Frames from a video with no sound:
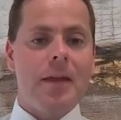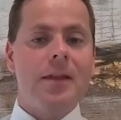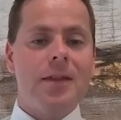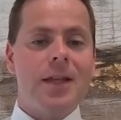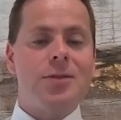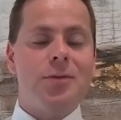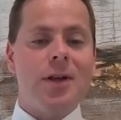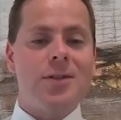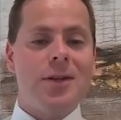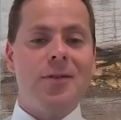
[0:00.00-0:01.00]
That's right.
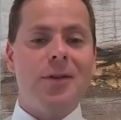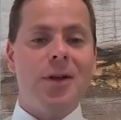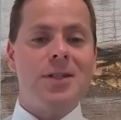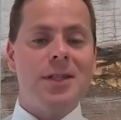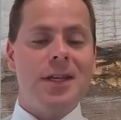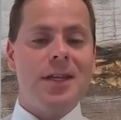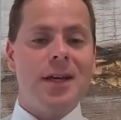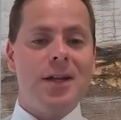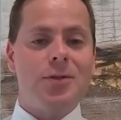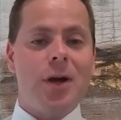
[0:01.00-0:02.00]
So anegrelide's
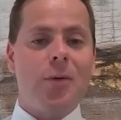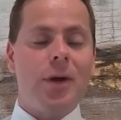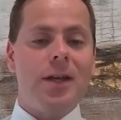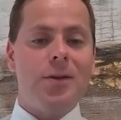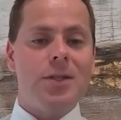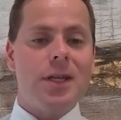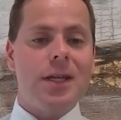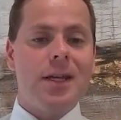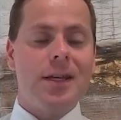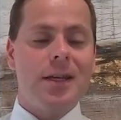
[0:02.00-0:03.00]
the drug we're
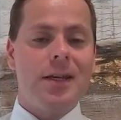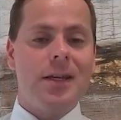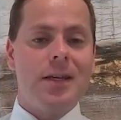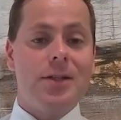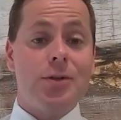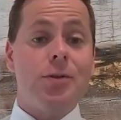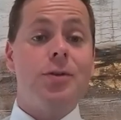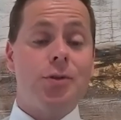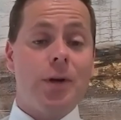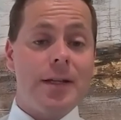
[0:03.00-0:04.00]
using to
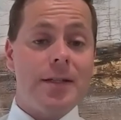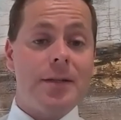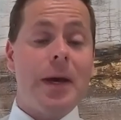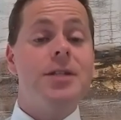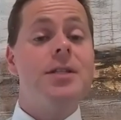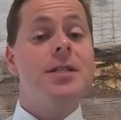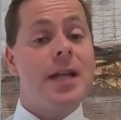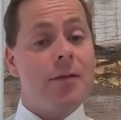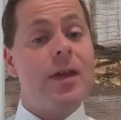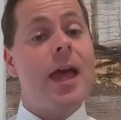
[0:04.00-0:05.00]
treat patients that
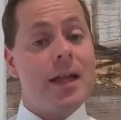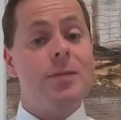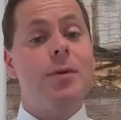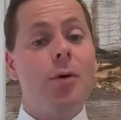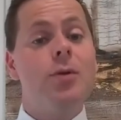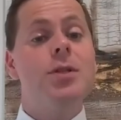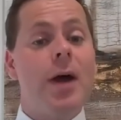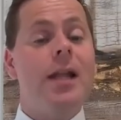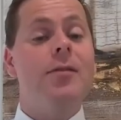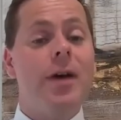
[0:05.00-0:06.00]
have cancer, but also
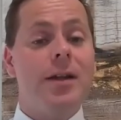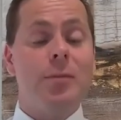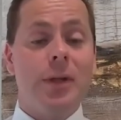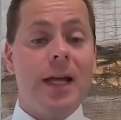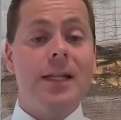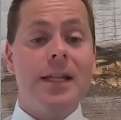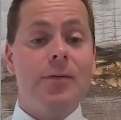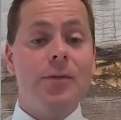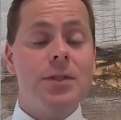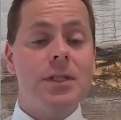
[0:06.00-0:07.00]
elevated platelet
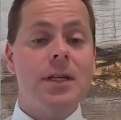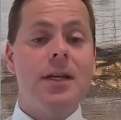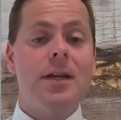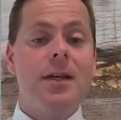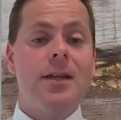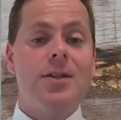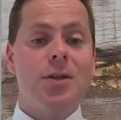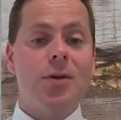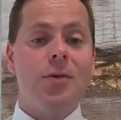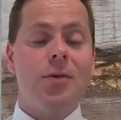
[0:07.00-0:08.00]
levels.
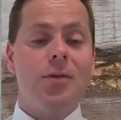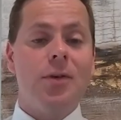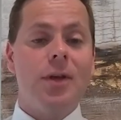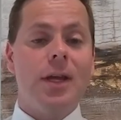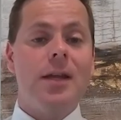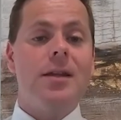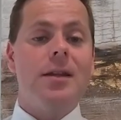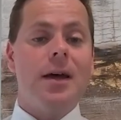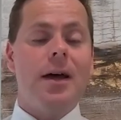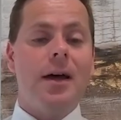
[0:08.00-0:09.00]
So in
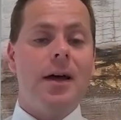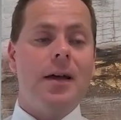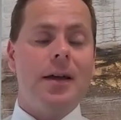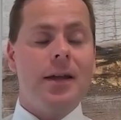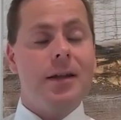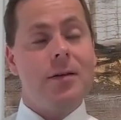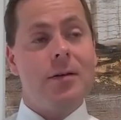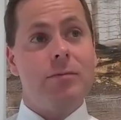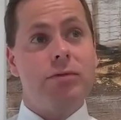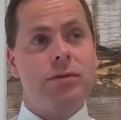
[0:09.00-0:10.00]

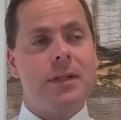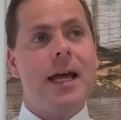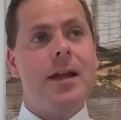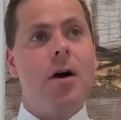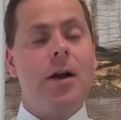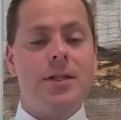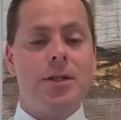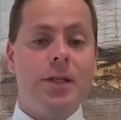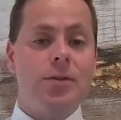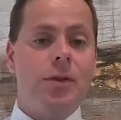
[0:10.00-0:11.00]
late 90s,
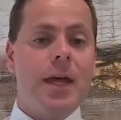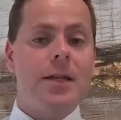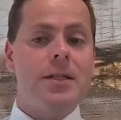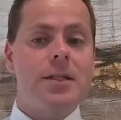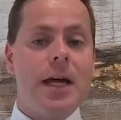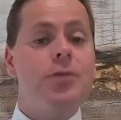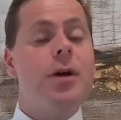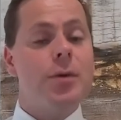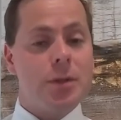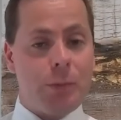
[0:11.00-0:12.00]
early 2000s, that drug
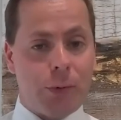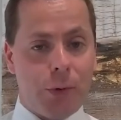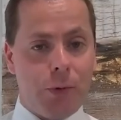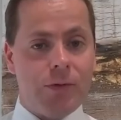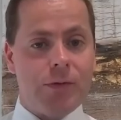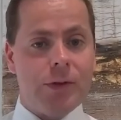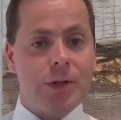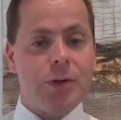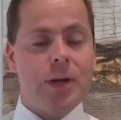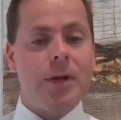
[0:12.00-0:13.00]
was approved for the
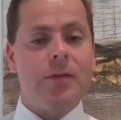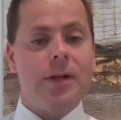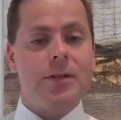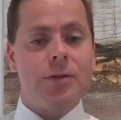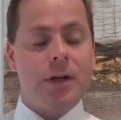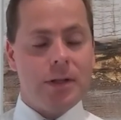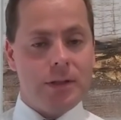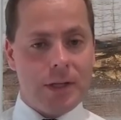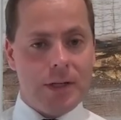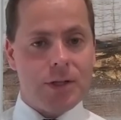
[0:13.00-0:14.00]
treatment of a
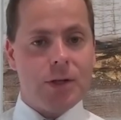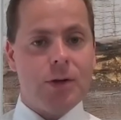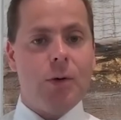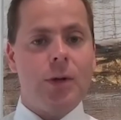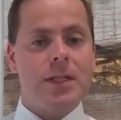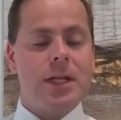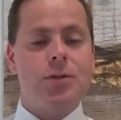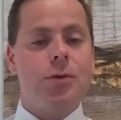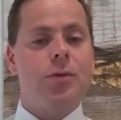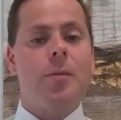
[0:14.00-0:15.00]
condition called
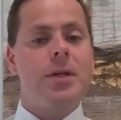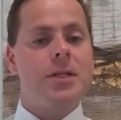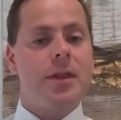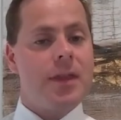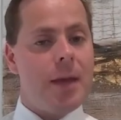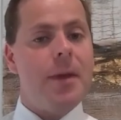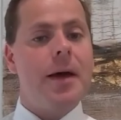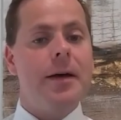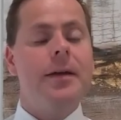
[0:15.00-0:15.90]
essential thrombocythemia,